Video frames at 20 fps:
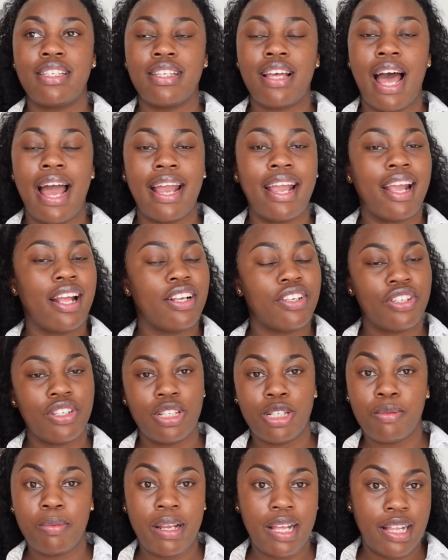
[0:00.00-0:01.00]
I can
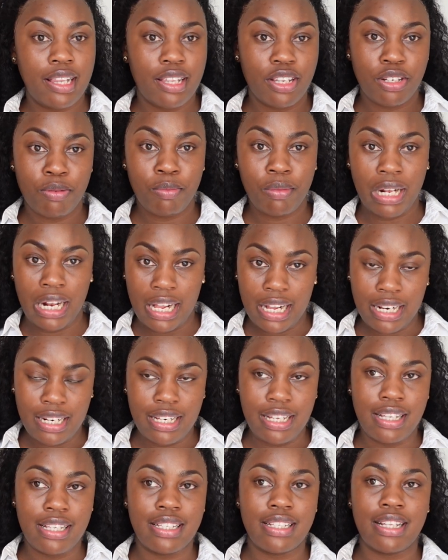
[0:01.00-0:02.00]
just play the
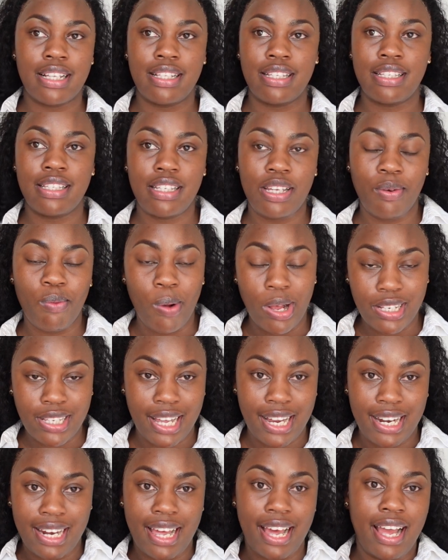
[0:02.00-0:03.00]
playlist and see what
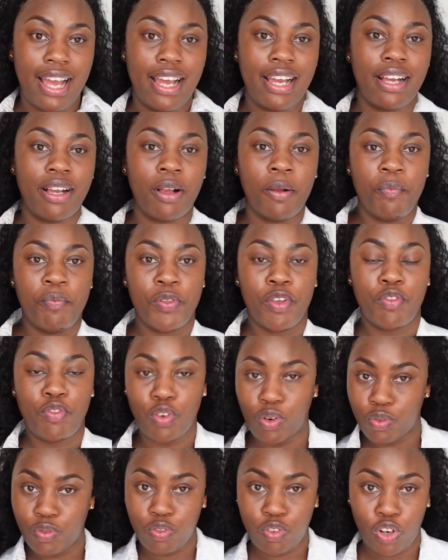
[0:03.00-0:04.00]
I like
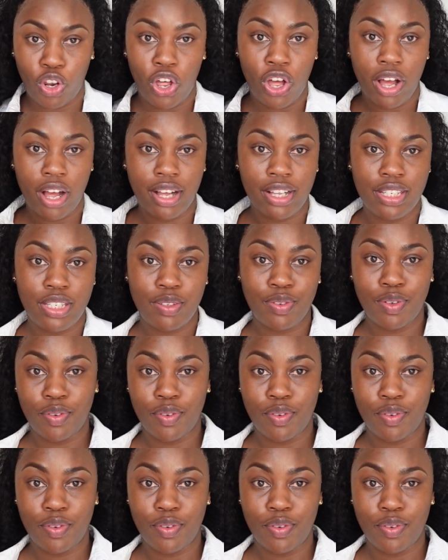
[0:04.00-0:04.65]
for vlogs,